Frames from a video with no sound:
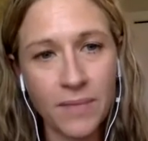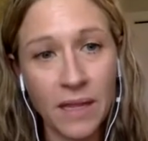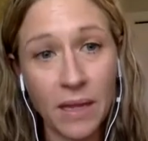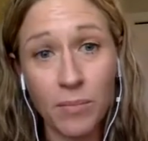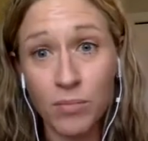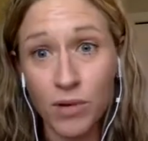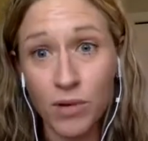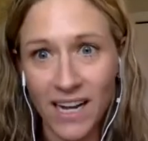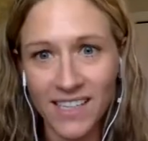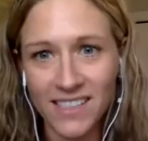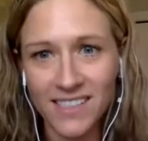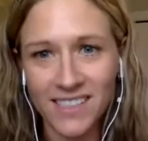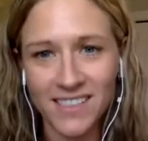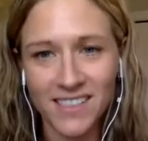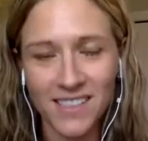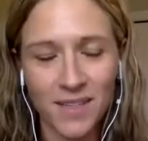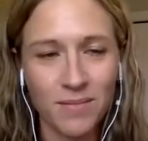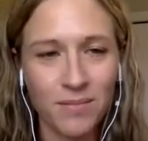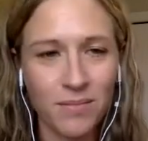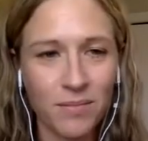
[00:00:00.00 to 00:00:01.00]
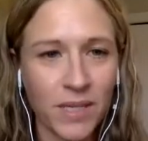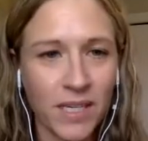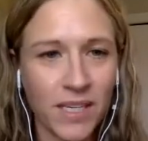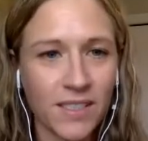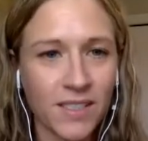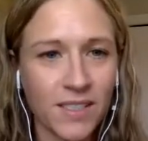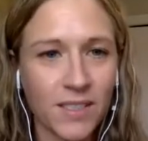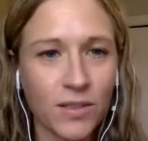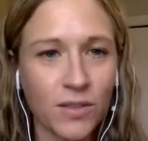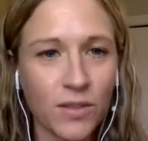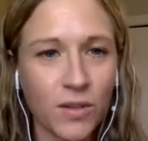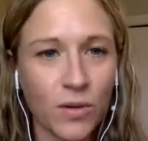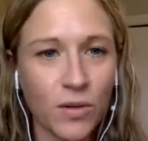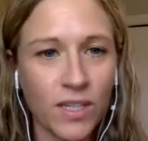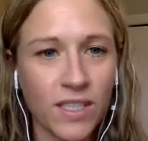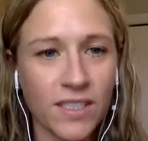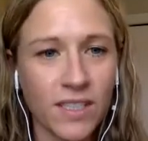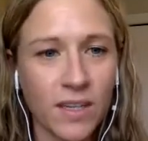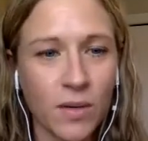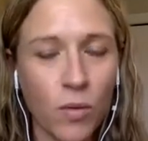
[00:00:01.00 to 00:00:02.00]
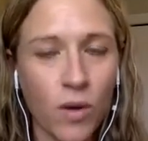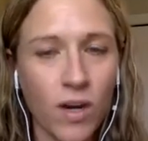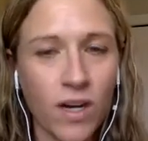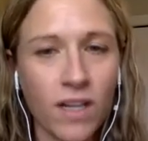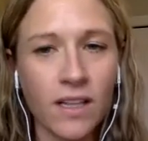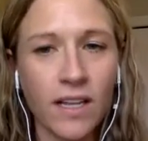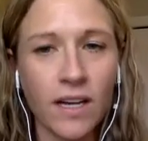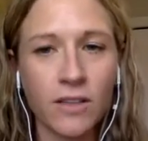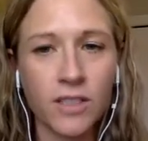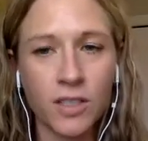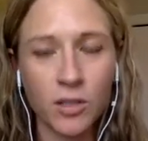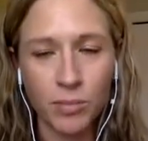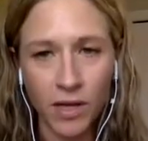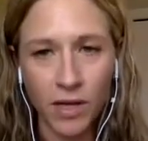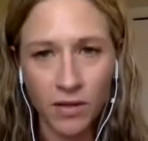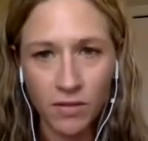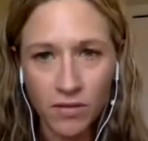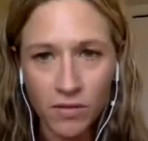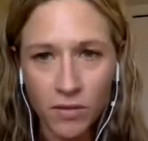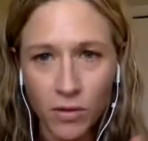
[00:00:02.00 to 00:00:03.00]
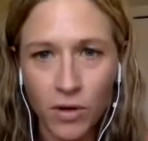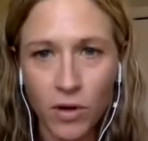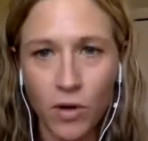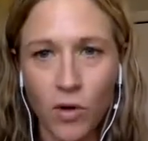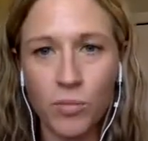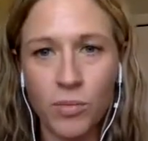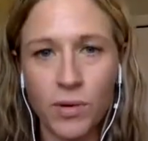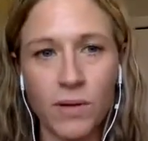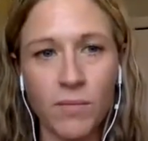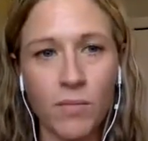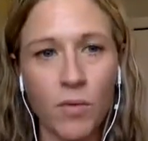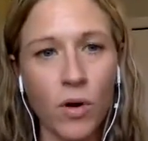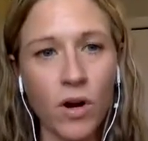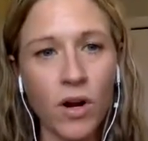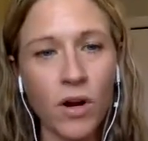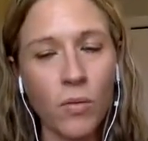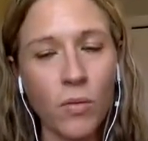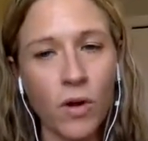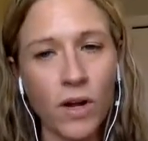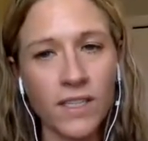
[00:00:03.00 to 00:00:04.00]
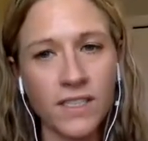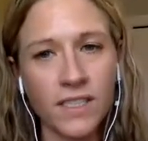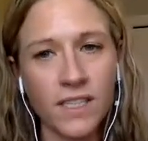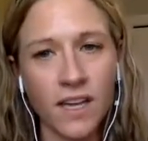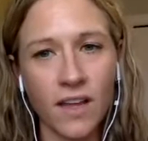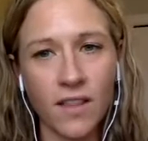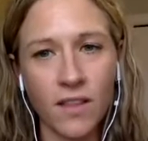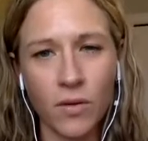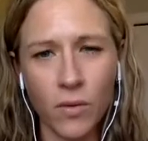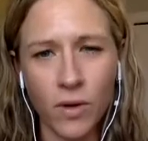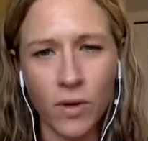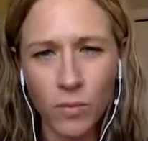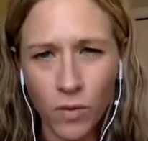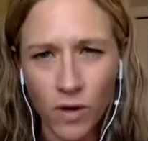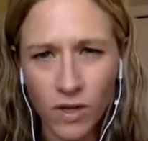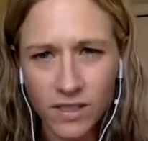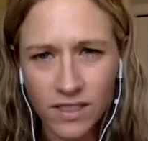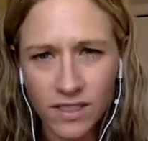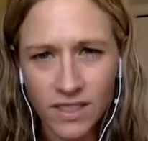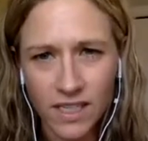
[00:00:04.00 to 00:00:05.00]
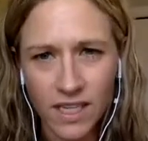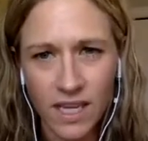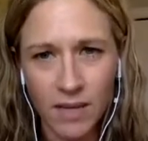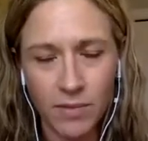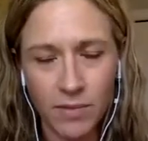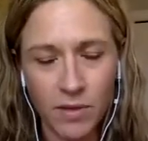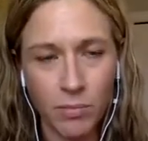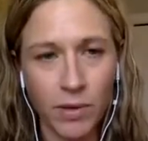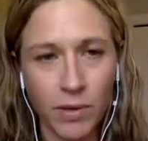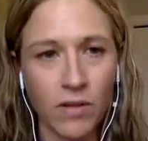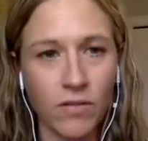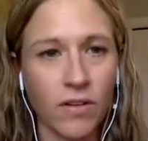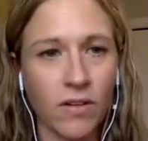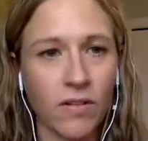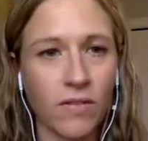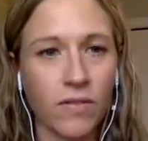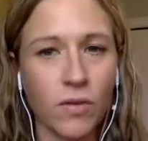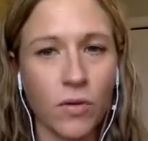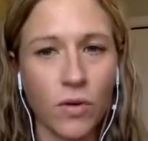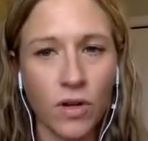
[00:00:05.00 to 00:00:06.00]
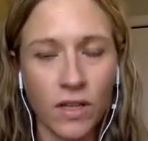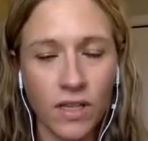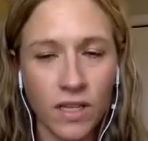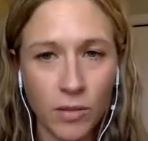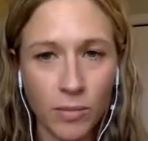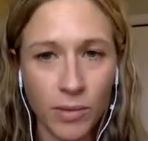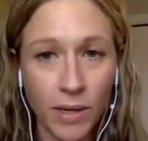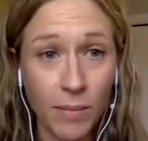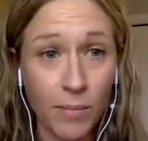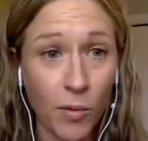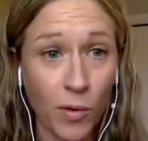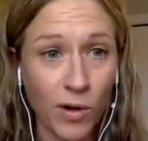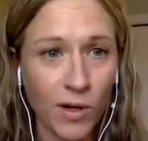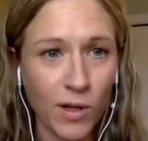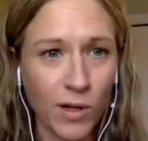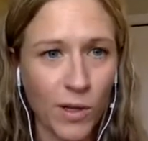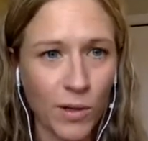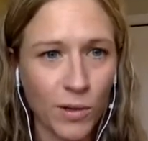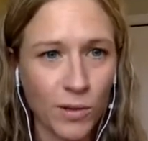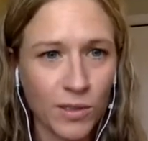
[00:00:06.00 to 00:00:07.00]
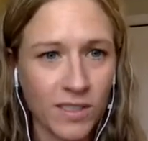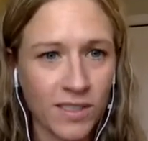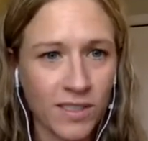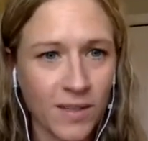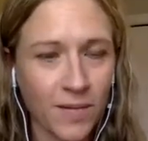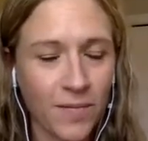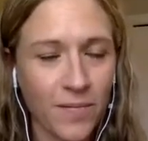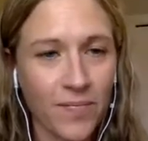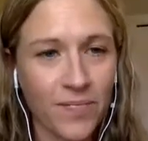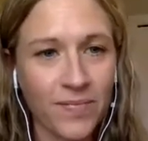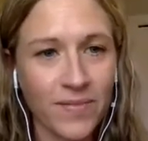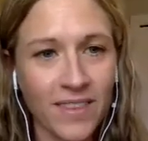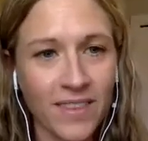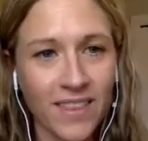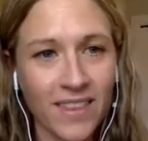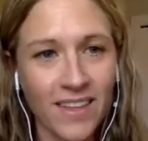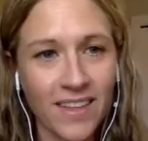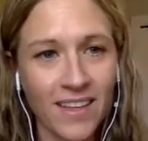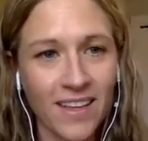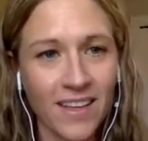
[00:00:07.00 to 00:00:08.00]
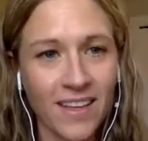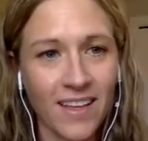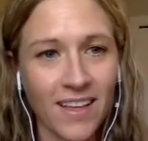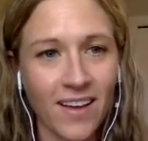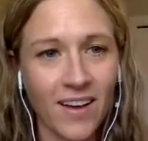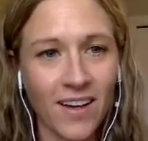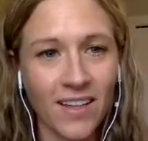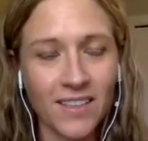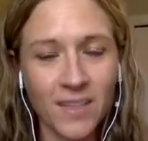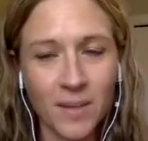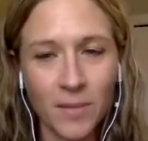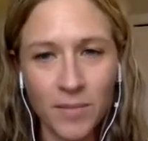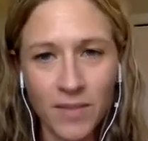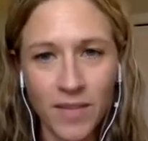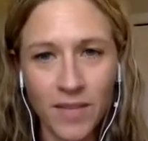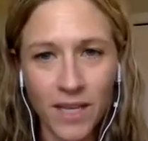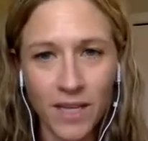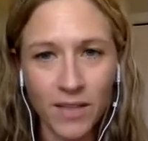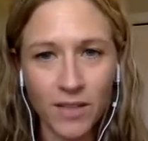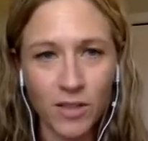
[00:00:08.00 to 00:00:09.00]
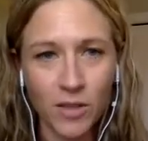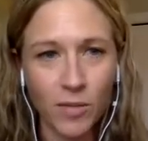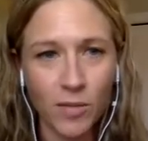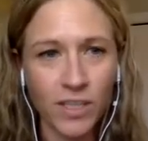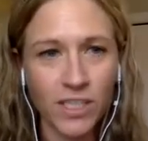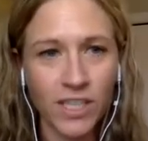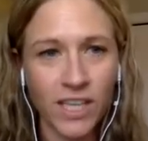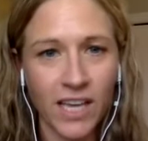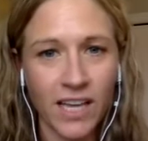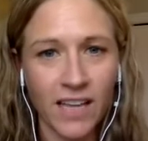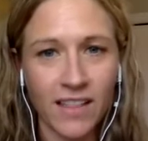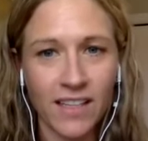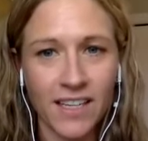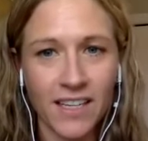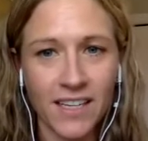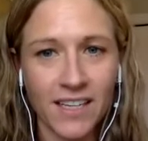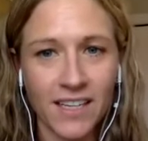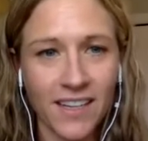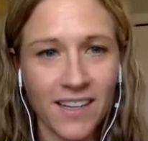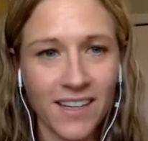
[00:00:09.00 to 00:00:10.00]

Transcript: Practice them, because you'll notice that one allows your pelvic floor to open more, whereas the other one wants to keep the pelvic floor a little bit more closed. Awesome. Thank you so much, Kathleen.